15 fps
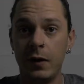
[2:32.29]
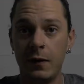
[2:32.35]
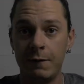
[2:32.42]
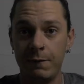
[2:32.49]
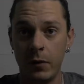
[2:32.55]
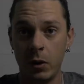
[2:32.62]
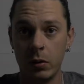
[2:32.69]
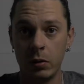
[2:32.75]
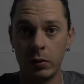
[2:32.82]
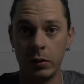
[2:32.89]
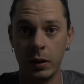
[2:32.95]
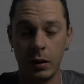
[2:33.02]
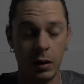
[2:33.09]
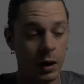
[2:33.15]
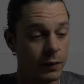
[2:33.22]
the
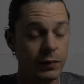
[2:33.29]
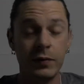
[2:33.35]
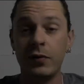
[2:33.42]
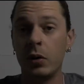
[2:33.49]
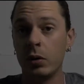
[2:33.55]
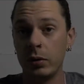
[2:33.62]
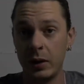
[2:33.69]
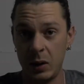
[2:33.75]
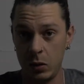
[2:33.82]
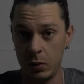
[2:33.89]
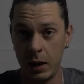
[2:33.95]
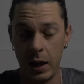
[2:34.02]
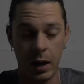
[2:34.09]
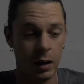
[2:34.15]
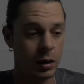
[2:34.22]
photo that you
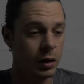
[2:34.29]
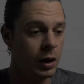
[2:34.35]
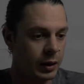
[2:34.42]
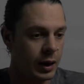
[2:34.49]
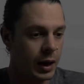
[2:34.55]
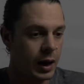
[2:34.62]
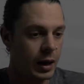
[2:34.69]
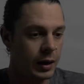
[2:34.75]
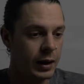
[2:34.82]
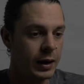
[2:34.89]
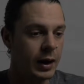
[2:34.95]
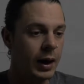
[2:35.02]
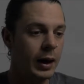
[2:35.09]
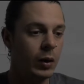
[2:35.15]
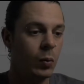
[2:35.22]
can, and it
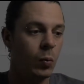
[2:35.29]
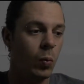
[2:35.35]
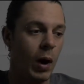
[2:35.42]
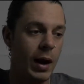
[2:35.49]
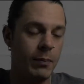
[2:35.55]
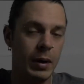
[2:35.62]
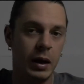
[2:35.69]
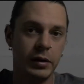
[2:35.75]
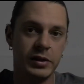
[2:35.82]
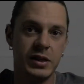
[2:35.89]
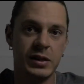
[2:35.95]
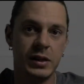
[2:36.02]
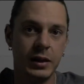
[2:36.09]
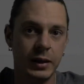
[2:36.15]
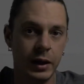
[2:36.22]
kind of white
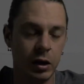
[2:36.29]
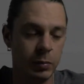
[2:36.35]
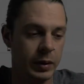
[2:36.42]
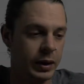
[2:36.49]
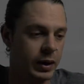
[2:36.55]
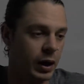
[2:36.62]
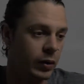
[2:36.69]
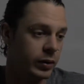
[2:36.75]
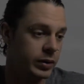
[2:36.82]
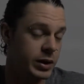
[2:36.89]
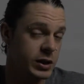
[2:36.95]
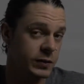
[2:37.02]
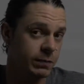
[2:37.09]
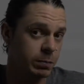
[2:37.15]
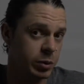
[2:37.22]
balances a little bit. Now, in
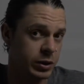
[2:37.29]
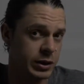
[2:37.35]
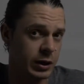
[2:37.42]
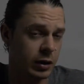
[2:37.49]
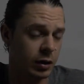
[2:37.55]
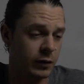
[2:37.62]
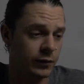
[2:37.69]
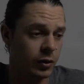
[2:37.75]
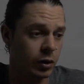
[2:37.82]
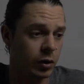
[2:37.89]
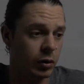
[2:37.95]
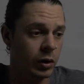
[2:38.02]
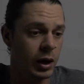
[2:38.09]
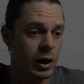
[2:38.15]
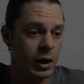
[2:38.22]
this particular
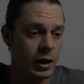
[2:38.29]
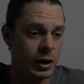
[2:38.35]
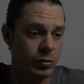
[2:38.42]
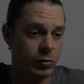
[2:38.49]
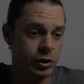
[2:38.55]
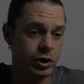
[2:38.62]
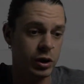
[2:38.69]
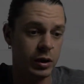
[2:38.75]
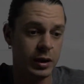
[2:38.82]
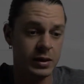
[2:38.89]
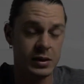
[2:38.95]
photo, it was shot at